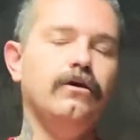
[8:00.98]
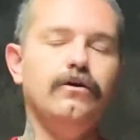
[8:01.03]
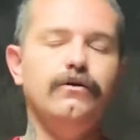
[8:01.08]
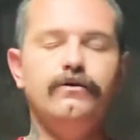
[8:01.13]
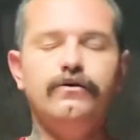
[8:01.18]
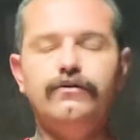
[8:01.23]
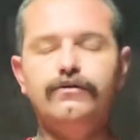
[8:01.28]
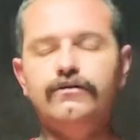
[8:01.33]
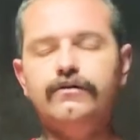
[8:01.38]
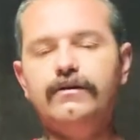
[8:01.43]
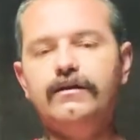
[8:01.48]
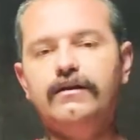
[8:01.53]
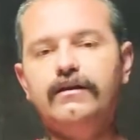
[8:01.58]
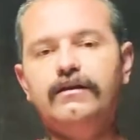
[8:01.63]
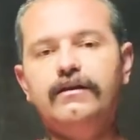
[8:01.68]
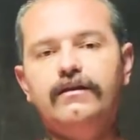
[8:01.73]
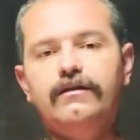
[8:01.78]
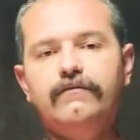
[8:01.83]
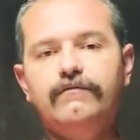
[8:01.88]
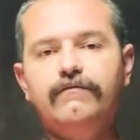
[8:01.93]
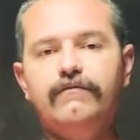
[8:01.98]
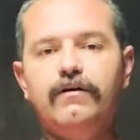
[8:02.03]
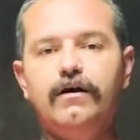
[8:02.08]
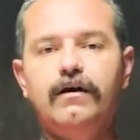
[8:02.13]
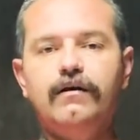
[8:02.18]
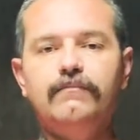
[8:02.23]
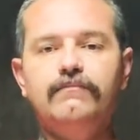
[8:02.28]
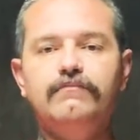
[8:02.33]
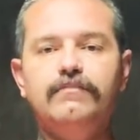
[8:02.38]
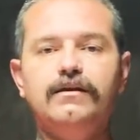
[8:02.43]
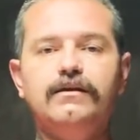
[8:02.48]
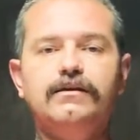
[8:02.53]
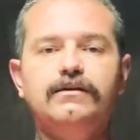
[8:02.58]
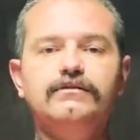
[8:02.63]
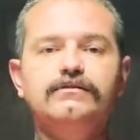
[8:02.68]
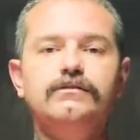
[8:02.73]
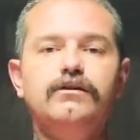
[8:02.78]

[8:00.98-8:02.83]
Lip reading: who you're getting it from, because